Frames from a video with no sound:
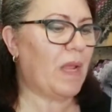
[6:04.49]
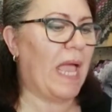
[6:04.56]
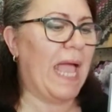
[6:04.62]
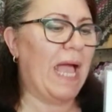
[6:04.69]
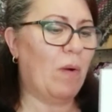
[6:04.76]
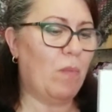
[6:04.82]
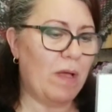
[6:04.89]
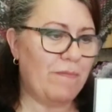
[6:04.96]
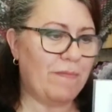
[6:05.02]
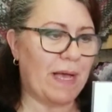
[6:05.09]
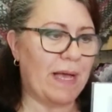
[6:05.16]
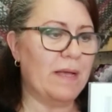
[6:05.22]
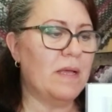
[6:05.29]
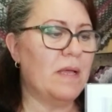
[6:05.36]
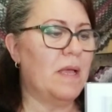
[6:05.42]

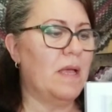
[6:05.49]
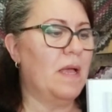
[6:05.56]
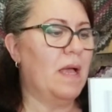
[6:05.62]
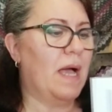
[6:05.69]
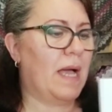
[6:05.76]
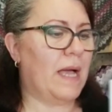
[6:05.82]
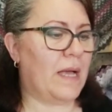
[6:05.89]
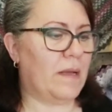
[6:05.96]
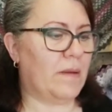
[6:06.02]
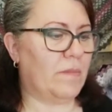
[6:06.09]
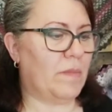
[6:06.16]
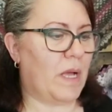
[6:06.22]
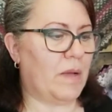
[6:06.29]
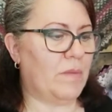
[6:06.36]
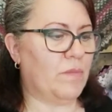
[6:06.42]
However,
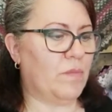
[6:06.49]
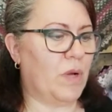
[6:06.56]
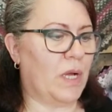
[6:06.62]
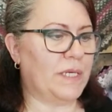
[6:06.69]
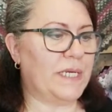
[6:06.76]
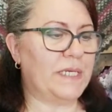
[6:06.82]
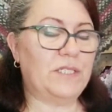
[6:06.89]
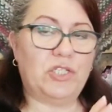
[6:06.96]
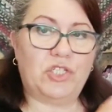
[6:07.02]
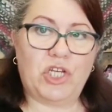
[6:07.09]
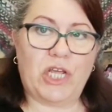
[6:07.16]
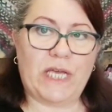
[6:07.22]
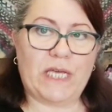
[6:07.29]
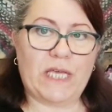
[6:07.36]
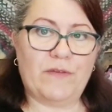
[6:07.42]
I need to
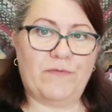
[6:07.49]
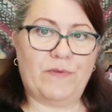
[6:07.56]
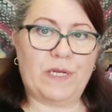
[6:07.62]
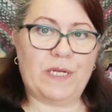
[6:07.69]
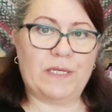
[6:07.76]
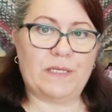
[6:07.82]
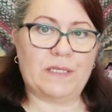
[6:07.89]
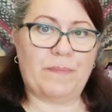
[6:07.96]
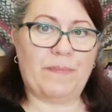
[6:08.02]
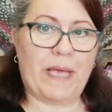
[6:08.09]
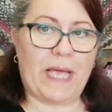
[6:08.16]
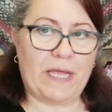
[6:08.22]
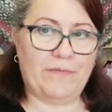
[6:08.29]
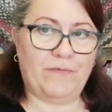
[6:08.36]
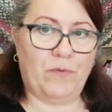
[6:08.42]
check if it is a
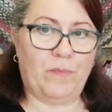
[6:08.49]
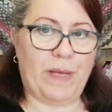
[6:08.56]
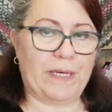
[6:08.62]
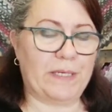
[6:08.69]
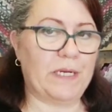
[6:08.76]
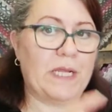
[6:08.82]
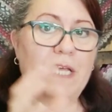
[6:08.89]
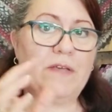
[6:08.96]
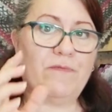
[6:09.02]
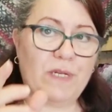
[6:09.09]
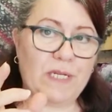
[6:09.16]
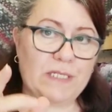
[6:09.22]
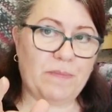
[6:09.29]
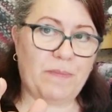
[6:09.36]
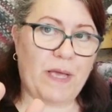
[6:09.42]
paid for pattern. If it
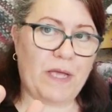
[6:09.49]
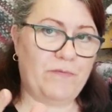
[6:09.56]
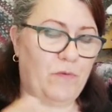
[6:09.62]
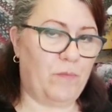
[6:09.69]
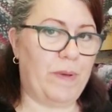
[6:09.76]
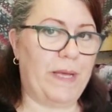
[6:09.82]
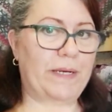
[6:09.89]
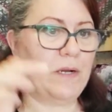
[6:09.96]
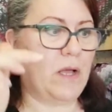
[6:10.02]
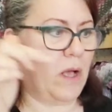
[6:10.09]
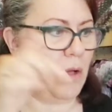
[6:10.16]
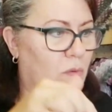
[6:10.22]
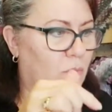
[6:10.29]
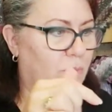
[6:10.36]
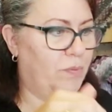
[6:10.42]
is a paid for pattern,
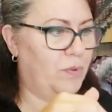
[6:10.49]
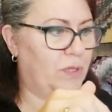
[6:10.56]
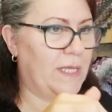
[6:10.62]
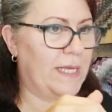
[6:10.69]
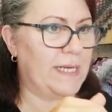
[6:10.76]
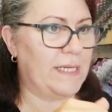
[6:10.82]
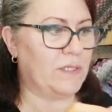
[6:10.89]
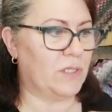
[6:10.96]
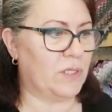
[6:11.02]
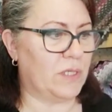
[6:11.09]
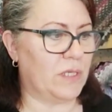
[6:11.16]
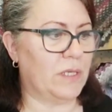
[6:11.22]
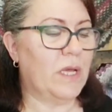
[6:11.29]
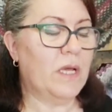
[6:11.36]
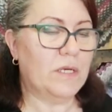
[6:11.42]
I'll put that into
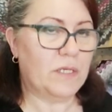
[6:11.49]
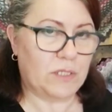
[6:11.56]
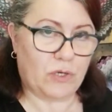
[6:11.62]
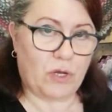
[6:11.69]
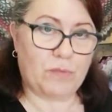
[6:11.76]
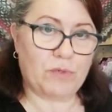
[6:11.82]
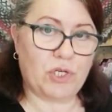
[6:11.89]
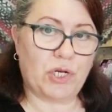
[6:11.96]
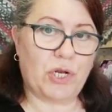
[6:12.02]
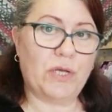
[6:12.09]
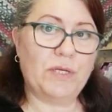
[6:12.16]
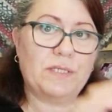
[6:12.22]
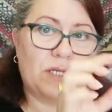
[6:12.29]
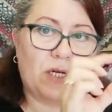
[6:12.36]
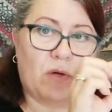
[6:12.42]
the description
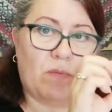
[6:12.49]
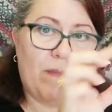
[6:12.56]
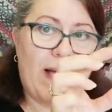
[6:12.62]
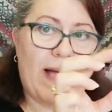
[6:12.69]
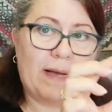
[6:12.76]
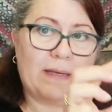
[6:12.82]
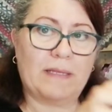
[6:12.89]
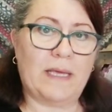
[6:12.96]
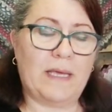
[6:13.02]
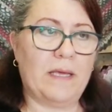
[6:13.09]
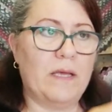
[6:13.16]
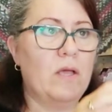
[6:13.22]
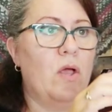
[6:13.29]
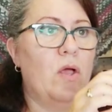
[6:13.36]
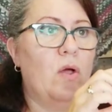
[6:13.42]
notes, and I'll mark
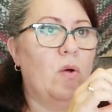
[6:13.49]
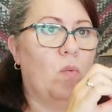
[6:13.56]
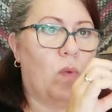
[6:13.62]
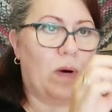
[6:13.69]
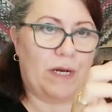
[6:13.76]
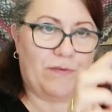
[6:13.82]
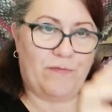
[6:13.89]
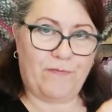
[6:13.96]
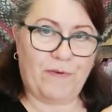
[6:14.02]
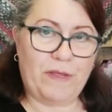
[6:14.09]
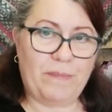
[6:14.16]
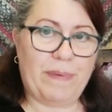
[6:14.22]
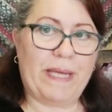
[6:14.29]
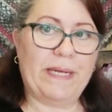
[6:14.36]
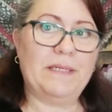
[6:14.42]
there what are
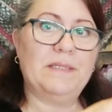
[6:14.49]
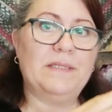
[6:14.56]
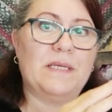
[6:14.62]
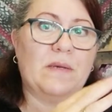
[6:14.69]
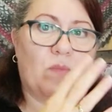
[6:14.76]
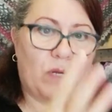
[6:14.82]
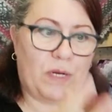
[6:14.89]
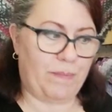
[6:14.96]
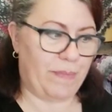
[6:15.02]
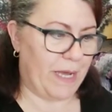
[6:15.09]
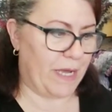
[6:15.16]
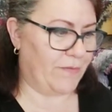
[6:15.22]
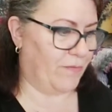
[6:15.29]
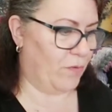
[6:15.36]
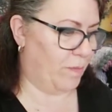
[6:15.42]
free patterns and what are
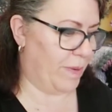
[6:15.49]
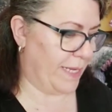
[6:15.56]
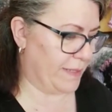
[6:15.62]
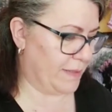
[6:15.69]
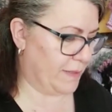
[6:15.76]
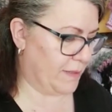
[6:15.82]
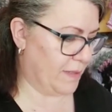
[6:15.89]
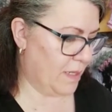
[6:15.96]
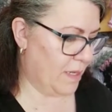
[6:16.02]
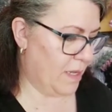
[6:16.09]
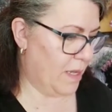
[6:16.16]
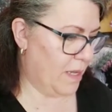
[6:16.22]
paid for patterns.